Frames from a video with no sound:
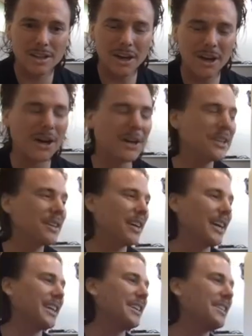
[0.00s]
Oh,
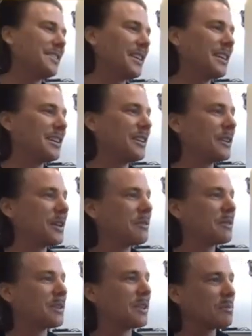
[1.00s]
great. Thank you. I
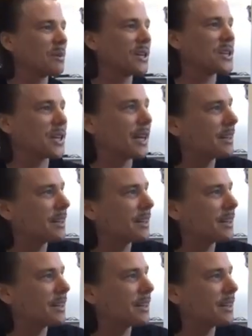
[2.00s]
really appreciate